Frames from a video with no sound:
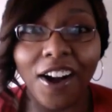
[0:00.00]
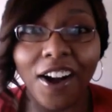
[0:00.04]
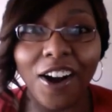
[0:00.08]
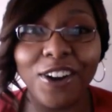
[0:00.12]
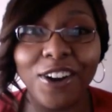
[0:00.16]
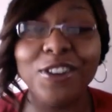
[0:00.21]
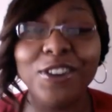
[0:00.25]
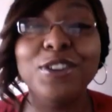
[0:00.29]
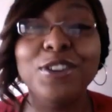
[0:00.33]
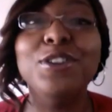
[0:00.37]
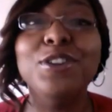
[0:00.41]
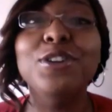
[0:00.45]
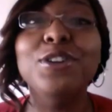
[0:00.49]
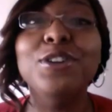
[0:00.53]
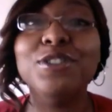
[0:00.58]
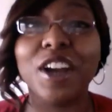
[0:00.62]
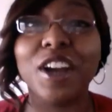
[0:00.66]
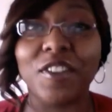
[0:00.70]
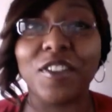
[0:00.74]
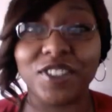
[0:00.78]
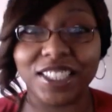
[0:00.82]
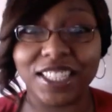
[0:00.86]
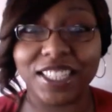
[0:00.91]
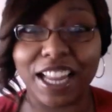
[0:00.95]
Oh, you do
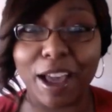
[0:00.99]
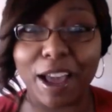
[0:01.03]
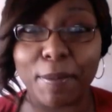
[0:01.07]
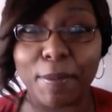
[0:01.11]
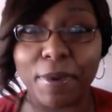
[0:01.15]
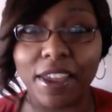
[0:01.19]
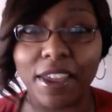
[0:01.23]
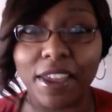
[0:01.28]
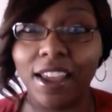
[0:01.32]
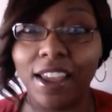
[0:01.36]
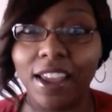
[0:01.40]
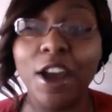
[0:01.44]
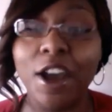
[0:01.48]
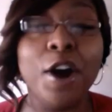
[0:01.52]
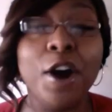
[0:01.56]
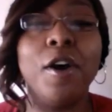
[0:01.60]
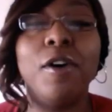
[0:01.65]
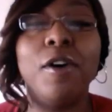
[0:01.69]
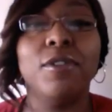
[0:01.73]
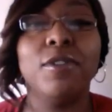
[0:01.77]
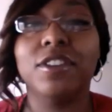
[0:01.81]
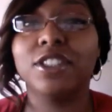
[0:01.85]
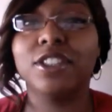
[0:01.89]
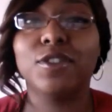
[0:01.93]
drive a jalopy.
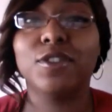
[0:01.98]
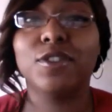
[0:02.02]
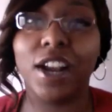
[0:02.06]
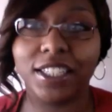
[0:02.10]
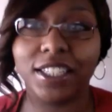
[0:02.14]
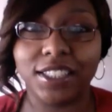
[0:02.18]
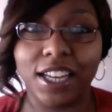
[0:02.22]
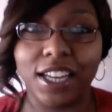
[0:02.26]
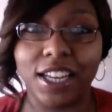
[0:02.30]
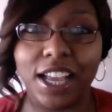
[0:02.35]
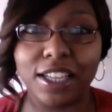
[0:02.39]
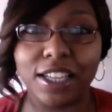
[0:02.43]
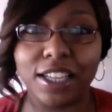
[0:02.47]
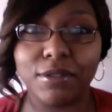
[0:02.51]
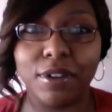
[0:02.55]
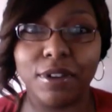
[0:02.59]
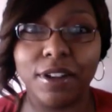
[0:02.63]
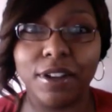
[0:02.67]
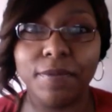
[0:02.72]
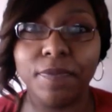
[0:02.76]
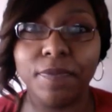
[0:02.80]
Well, scratch the last one.